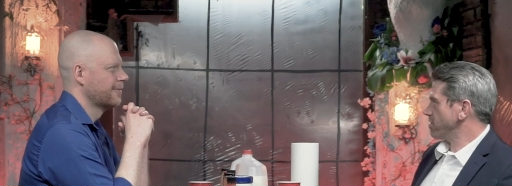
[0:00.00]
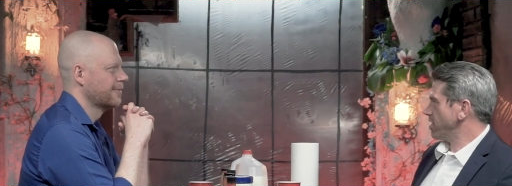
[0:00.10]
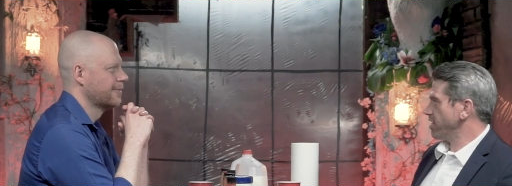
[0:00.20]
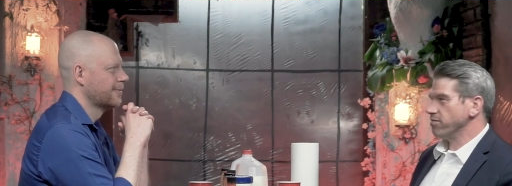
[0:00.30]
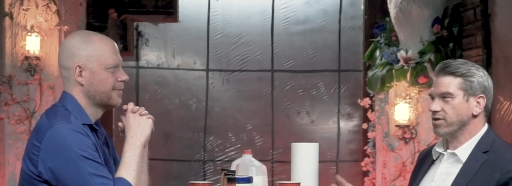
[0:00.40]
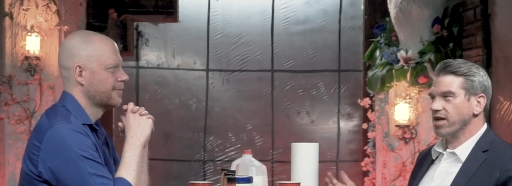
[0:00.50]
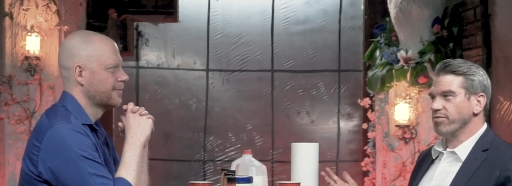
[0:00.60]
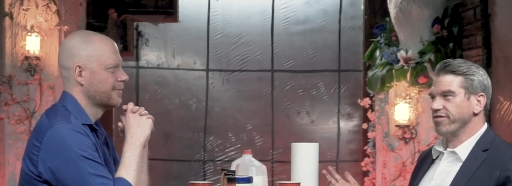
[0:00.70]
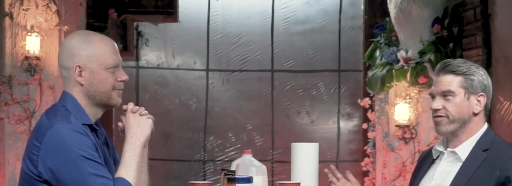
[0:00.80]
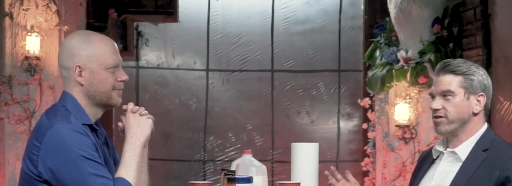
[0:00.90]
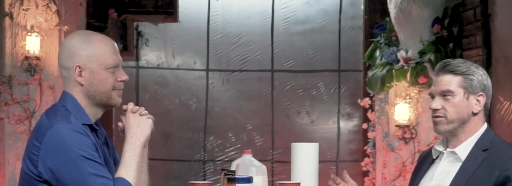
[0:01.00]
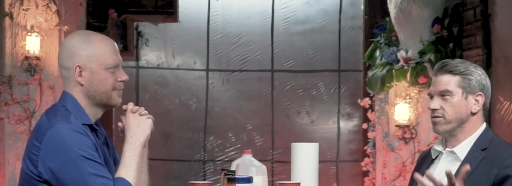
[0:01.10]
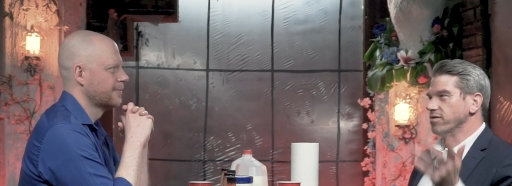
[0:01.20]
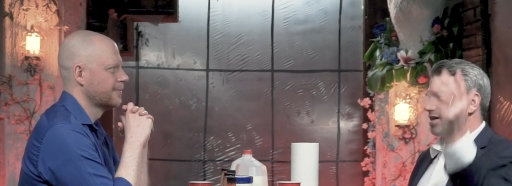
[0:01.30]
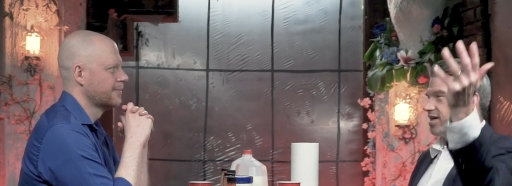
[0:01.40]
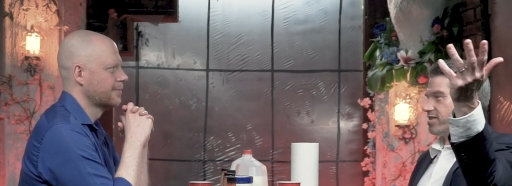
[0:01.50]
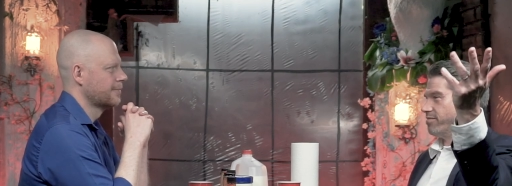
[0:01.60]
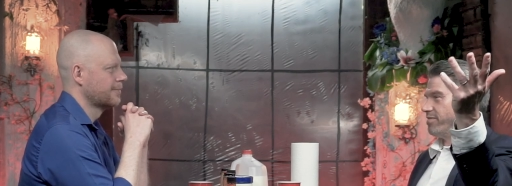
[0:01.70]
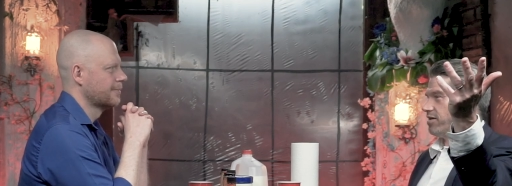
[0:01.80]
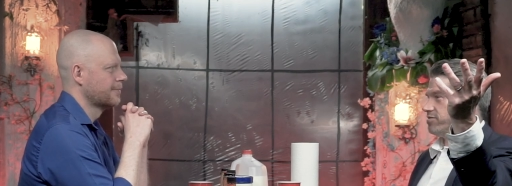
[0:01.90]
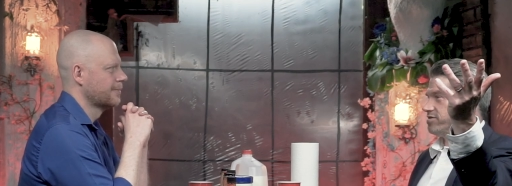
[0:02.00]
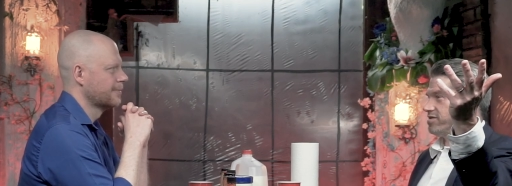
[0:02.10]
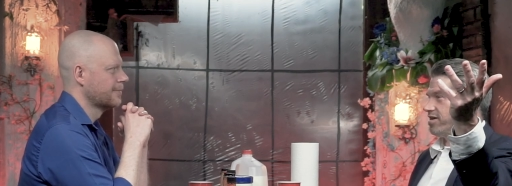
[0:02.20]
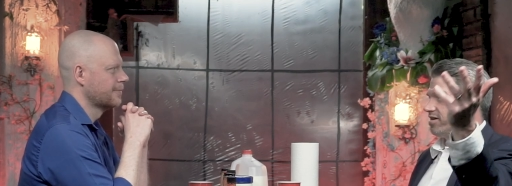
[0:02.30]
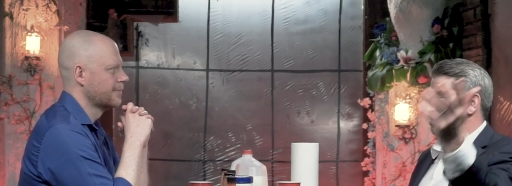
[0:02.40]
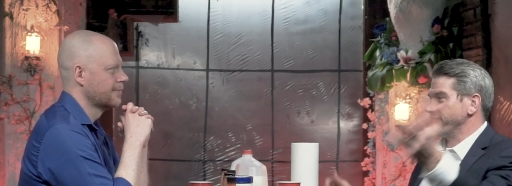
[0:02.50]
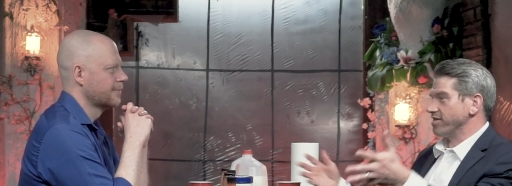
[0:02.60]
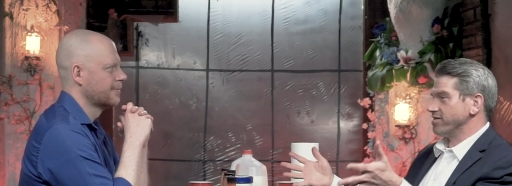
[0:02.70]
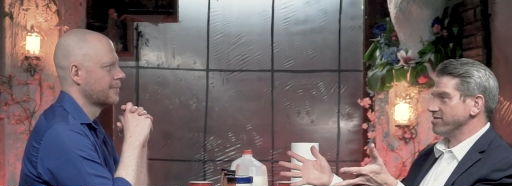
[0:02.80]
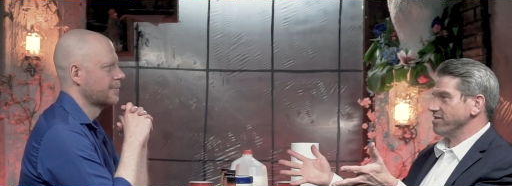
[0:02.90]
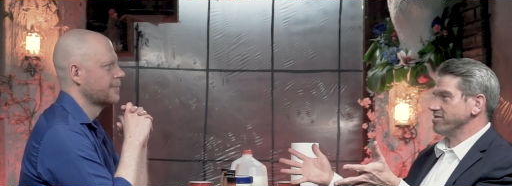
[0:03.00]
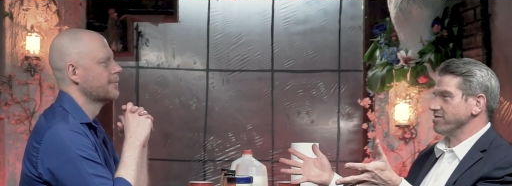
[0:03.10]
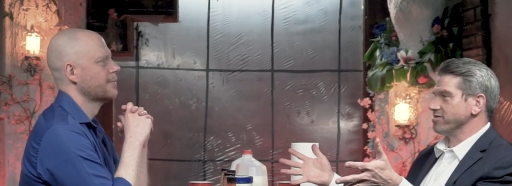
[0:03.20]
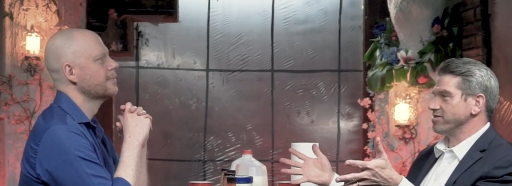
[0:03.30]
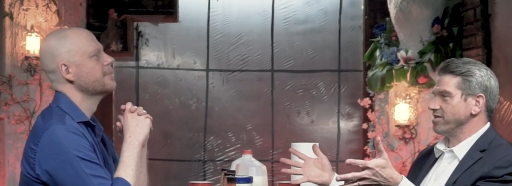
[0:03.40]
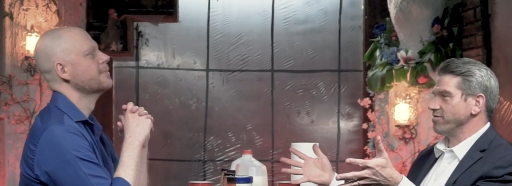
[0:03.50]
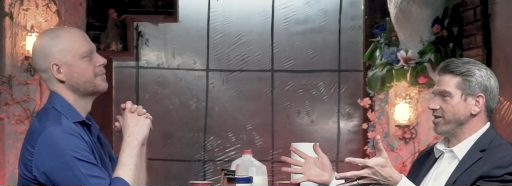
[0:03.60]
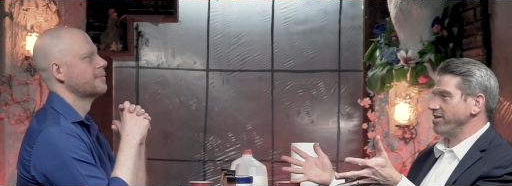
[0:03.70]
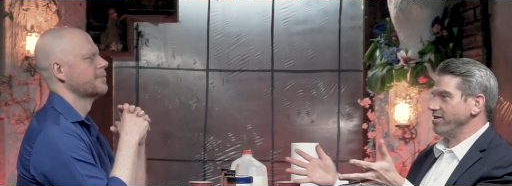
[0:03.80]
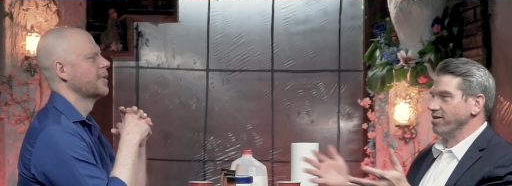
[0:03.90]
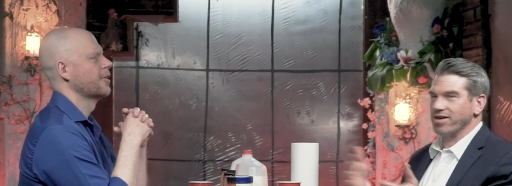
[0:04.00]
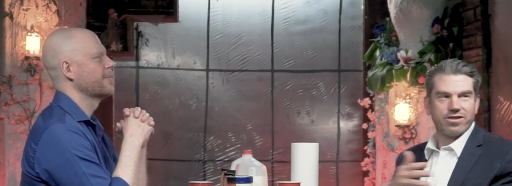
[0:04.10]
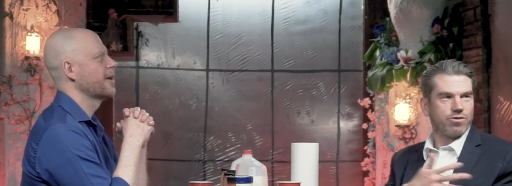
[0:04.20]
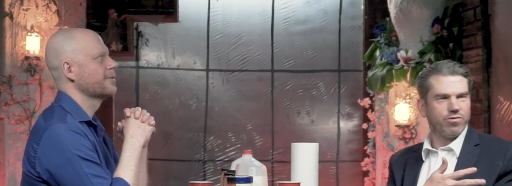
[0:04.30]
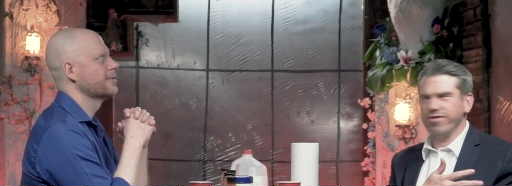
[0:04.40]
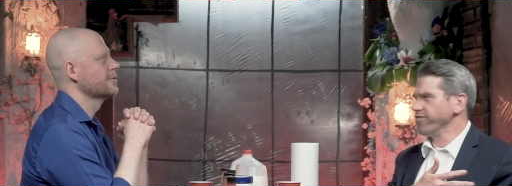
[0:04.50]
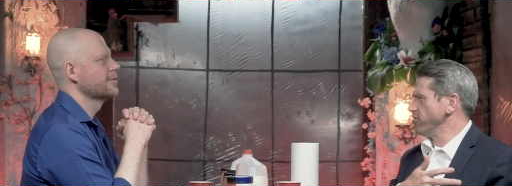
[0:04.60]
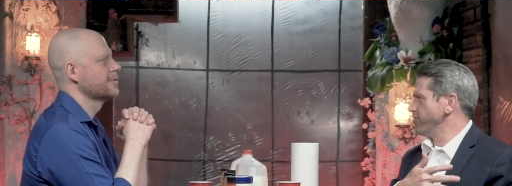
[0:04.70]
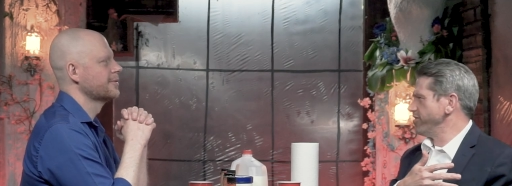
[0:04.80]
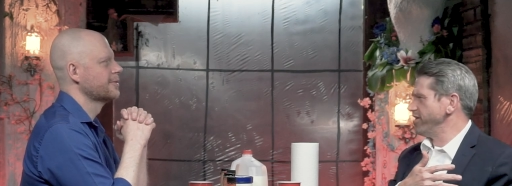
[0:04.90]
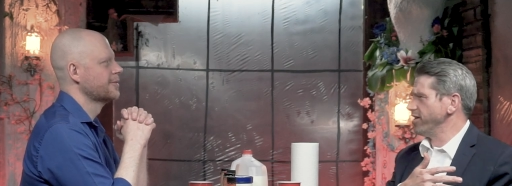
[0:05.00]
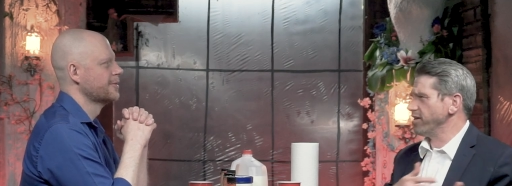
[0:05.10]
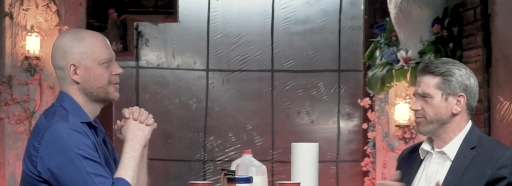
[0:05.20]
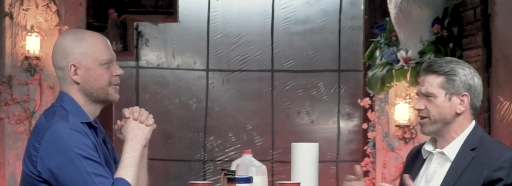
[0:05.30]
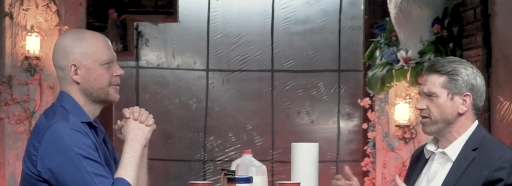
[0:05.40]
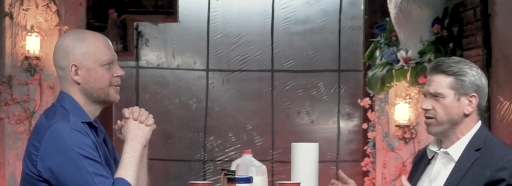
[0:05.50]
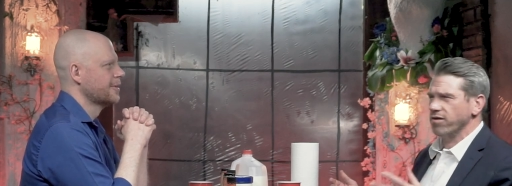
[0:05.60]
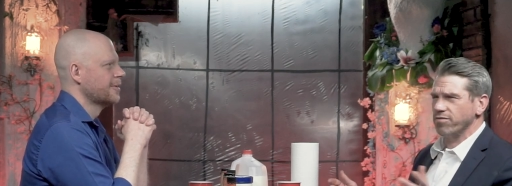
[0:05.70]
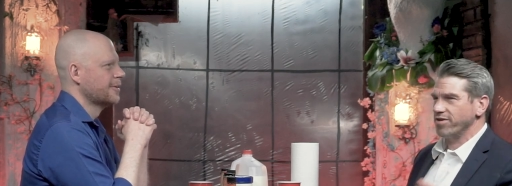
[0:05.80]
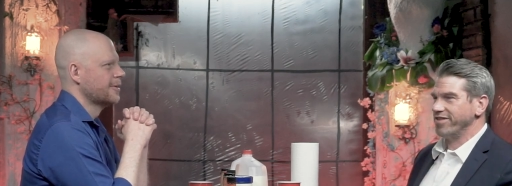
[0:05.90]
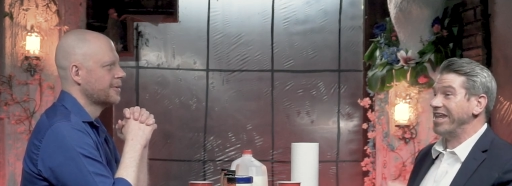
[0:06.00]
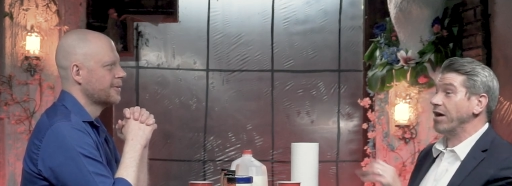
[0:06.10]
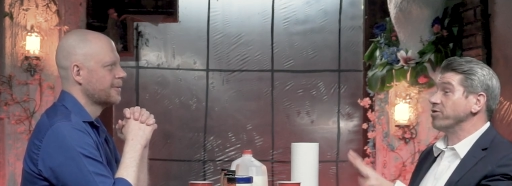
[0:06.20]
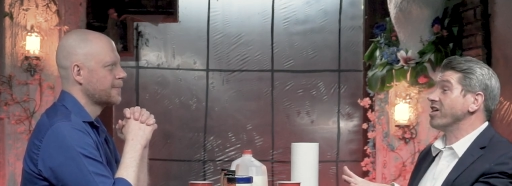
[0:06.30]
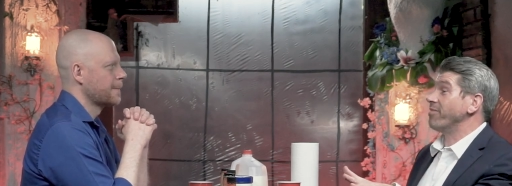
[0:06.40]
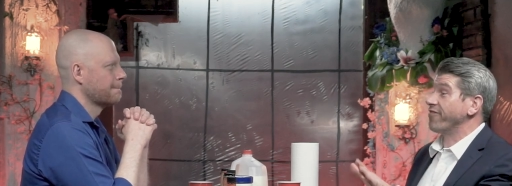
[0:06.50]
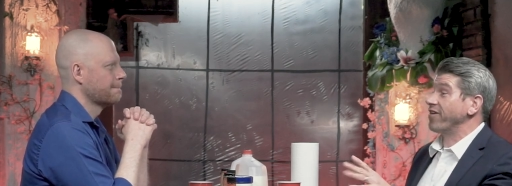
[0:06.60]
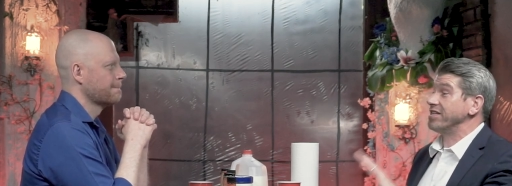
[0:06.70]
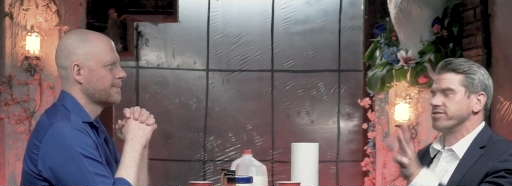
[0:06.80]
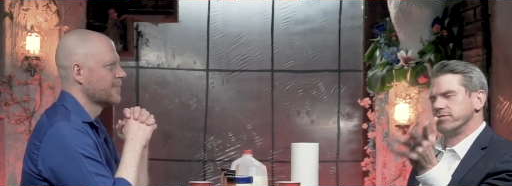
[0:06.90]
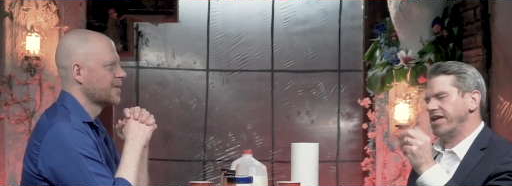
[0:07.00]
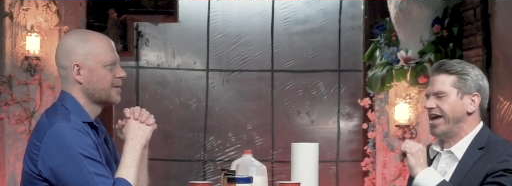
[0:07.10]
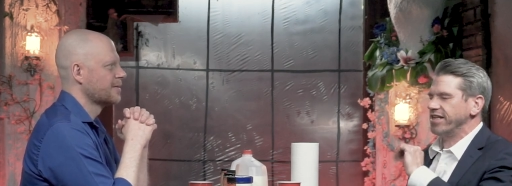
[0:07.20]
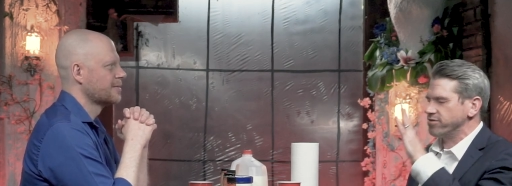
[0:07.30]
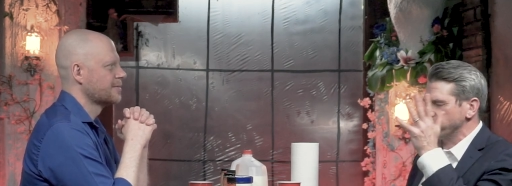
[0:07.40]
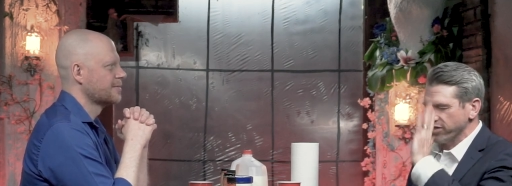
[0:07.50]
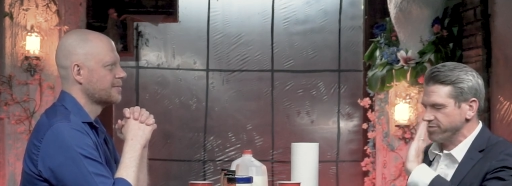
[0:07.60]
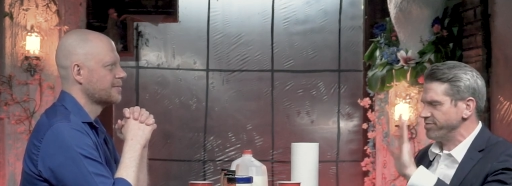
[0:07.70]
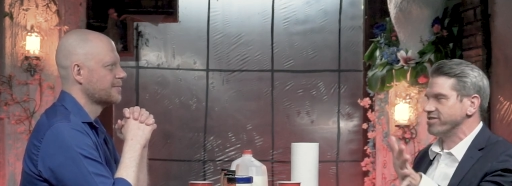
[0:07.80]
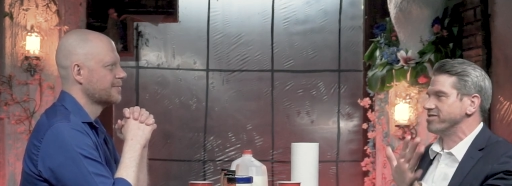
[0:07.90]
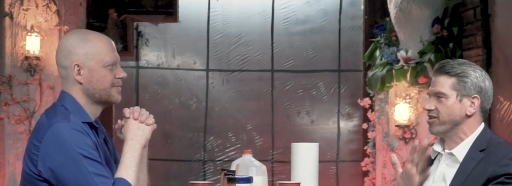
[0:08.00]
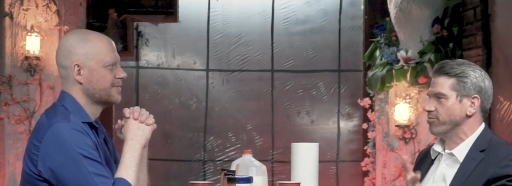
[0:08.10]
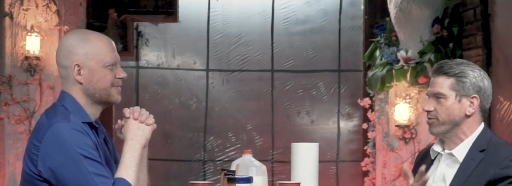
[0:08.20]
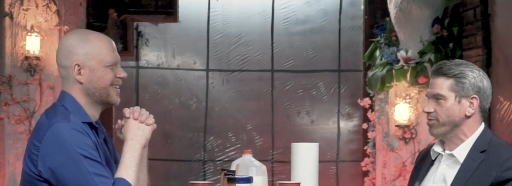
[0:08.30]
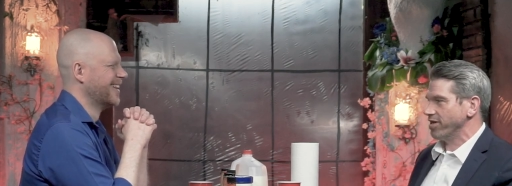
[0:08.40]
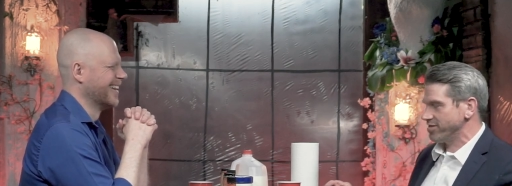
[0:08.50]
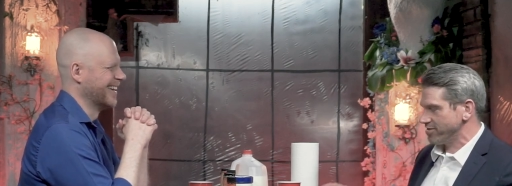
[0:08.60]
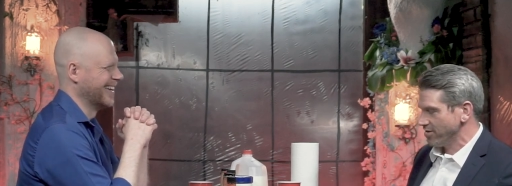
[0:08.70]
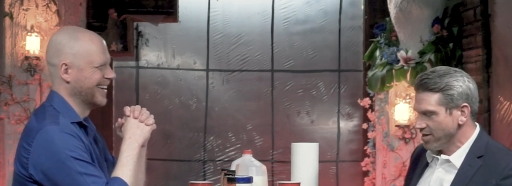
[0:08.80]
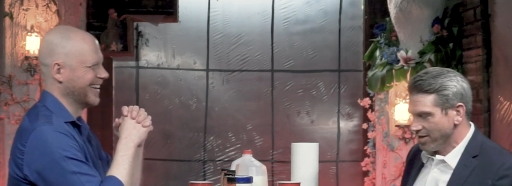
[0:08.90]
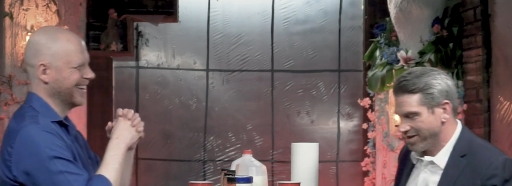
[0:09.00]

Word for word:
Speaker 1: I look out my front door, I got the mountains there, I've got this nice little city right here, I got the river over there, and I'm like, oh. And then I would tell my friends, yeah, trust me, it's a terrible place. Get